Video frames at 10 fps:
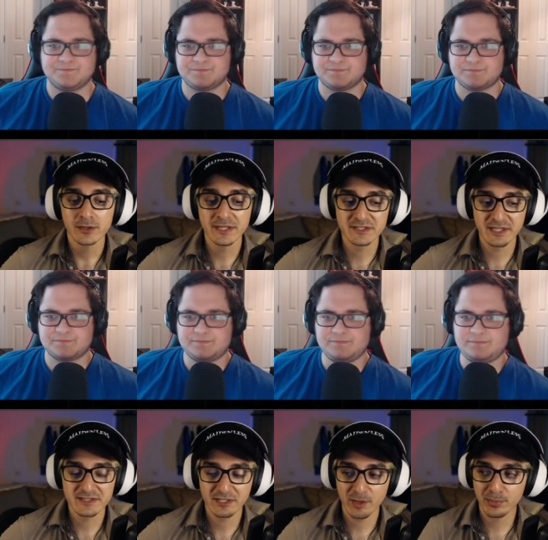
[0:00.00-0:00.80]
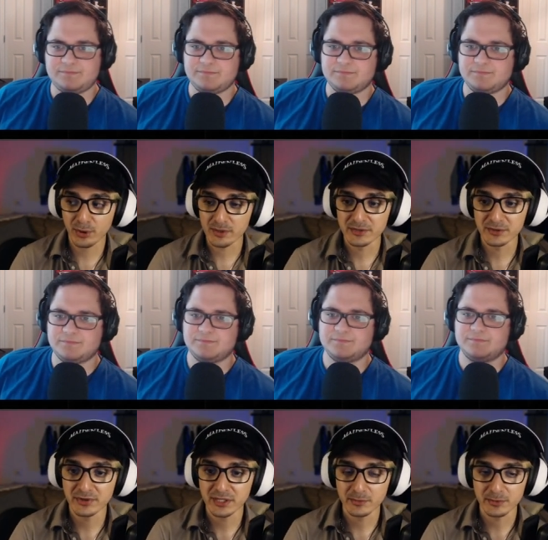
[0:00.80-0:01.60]
Speaker 1: That's that's a great point that you'd
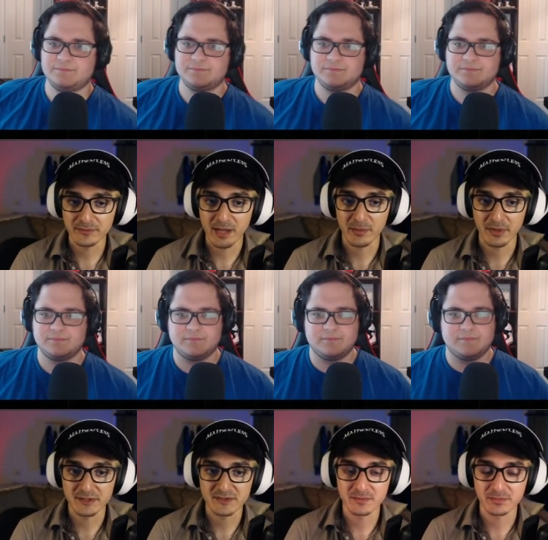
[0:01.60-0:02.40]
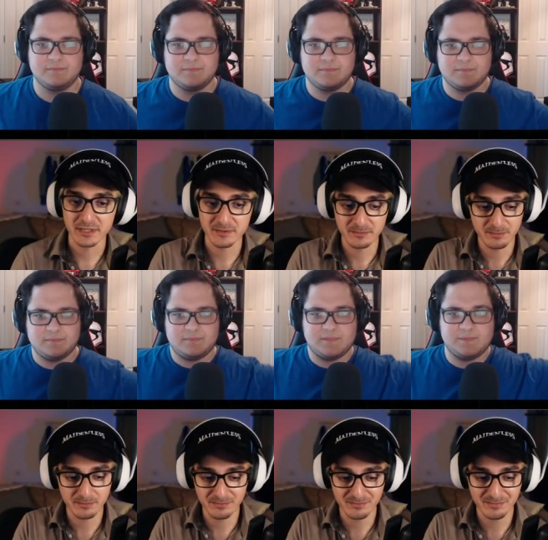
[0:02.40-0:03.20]
think it would have happened by by
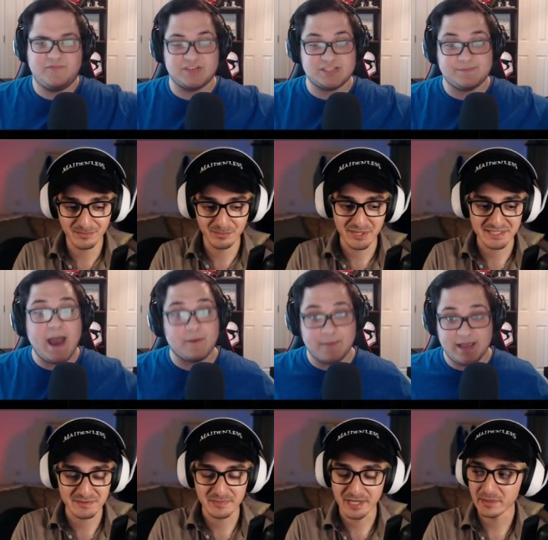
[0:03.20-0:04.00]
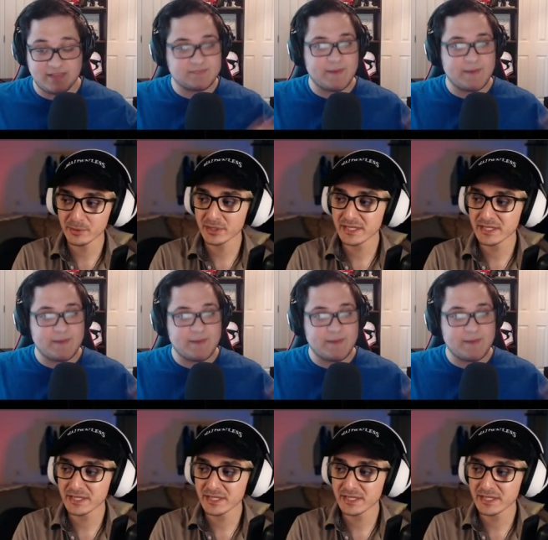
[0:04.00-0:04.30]
for
Speaker 2: Spider-Man. That's, my